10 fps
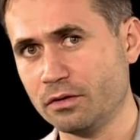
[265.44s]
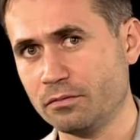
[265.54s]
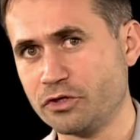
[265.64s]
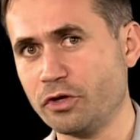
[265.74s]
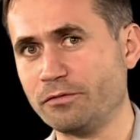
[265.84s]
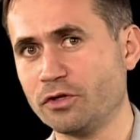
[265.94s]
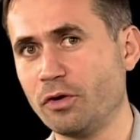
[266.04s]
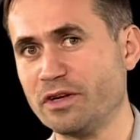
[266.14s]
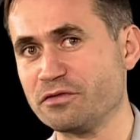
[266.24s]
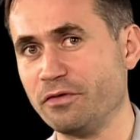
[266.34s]
but you have to go
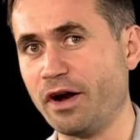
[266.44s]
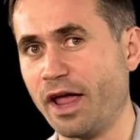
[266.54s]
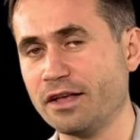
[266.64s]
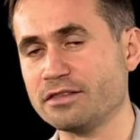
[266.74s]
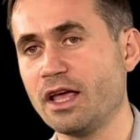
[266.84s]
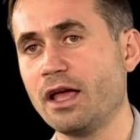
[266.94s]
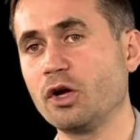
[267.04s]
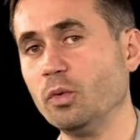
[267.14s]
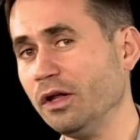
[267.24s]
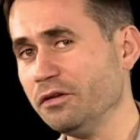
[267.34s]
as far as
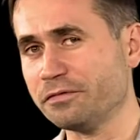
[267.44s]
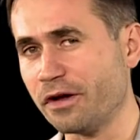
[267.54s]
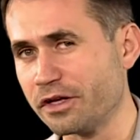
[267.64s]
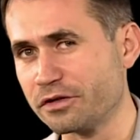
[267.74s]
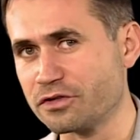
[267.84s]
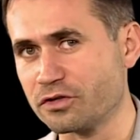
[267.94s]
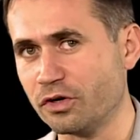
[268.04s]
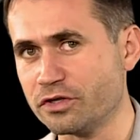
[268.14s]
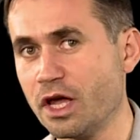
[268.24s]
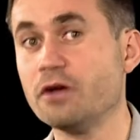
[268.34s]
qualifying the
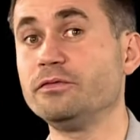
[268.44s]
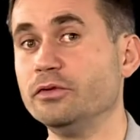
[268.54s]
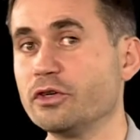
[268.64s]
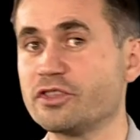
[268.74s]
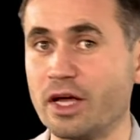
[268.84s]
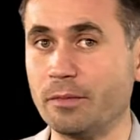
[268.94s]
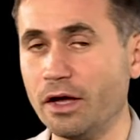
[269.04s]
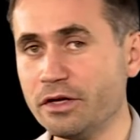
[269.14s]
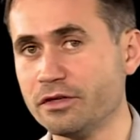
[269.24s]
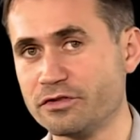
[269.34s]
source for some
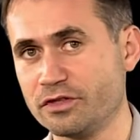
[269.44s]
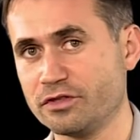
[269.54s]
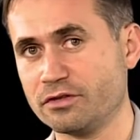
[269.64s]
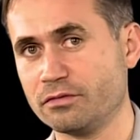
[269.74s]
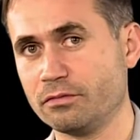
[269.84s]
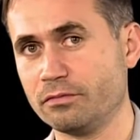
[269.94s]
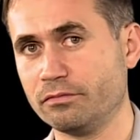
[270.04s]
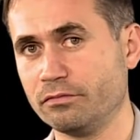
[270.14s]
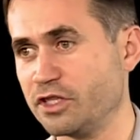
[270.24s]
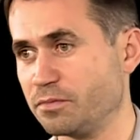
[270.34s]
audiences.
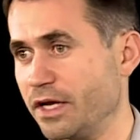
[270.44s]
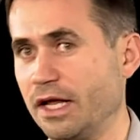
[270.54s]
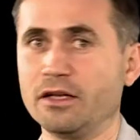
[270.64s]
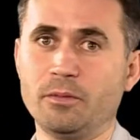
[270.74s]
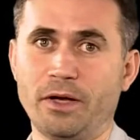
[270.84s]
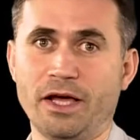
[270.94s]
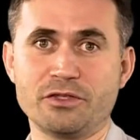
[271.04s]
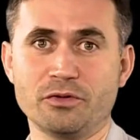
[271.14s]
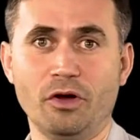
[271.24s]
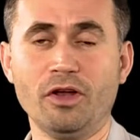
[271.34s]
This may not apply
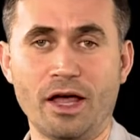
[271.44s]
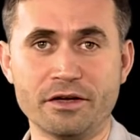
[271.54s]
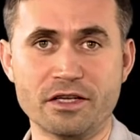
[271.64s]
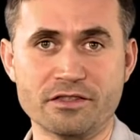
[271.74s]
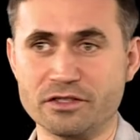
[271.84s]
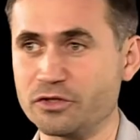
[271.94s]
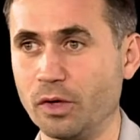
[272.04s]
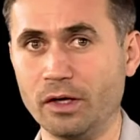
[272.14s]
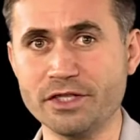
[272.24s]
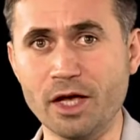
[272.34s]
to all audiences and to
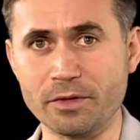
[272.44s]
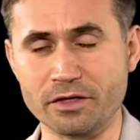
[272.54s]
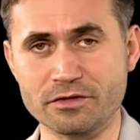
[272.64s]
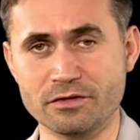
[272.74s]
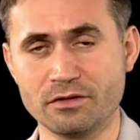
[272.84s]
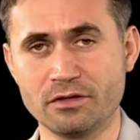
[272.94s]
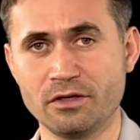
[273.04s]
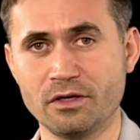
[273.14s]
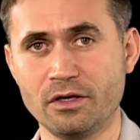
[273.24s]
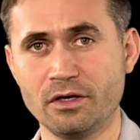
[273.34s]
all topics.
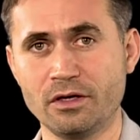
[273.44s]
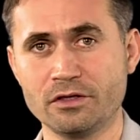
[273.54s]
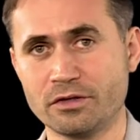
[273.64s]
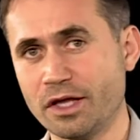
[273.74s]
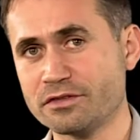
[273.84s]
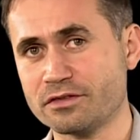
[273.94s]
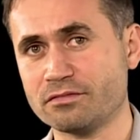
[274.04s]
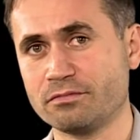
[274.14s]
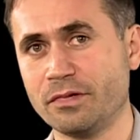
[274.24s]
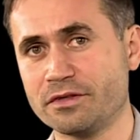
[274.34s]
So that's
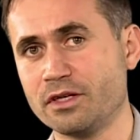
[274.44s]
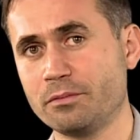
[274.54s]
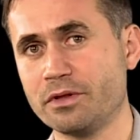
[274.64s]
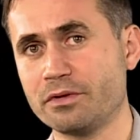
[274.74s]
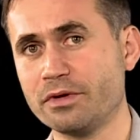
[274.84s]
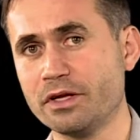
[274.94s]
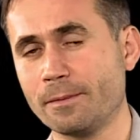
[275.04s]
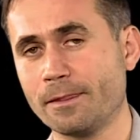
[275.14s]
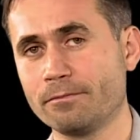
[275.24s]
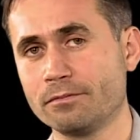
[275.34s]
method number 3.
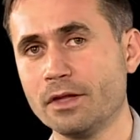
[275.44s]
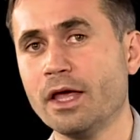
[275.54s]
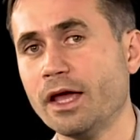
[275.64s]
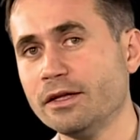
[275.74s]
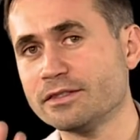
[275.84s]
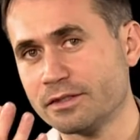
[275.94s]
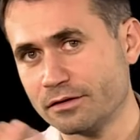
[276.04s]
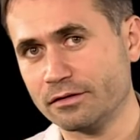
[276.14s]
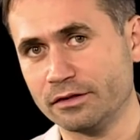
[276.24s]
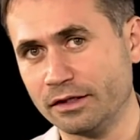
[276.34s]

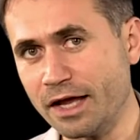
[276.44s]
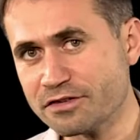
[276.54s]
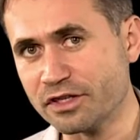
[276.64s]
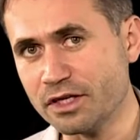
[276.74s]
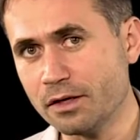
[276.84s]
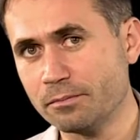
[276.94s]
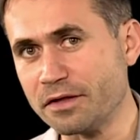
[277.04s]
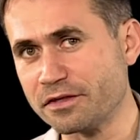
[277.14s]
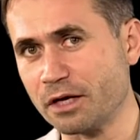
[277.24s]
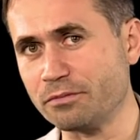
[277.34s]
And lastly,
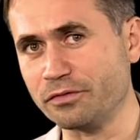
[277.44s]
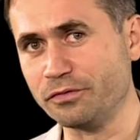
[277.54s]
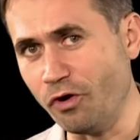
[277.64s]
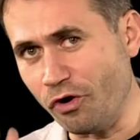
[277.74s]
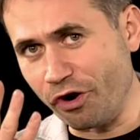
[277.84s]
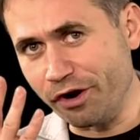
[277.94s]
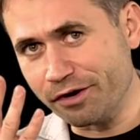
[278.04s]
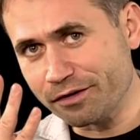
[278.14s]
method number 4